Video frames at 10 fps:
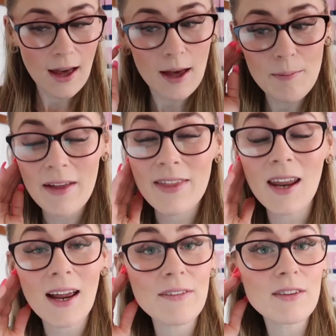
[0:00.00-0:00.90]
Um, and then
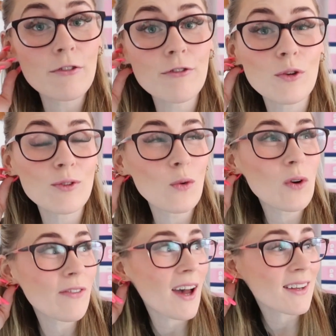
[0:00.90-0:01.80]
I have some food. Because
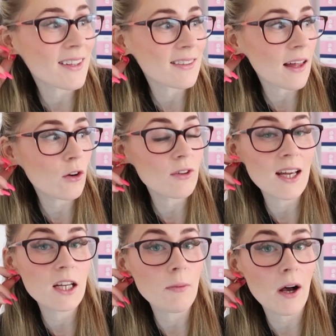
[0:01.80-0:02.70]
all I've had is, like,
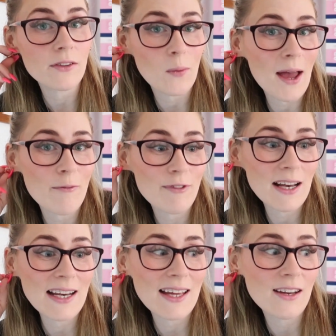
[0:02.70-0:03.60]
grenade bar. So I am
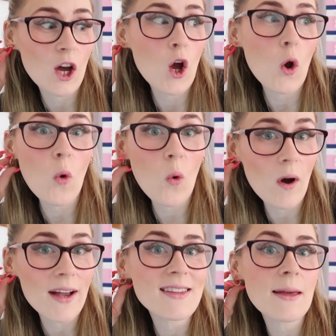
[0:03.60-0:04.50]
feeling
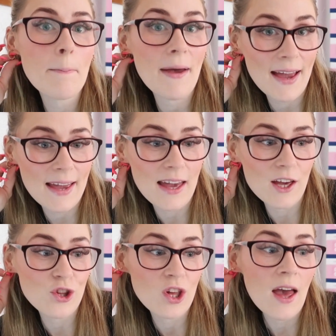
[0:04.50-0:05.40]
quite
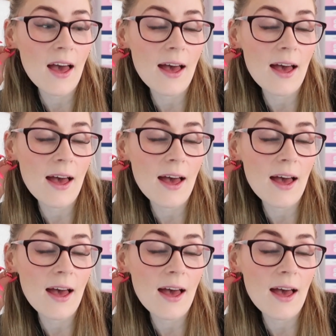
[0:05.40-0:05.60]
peckish.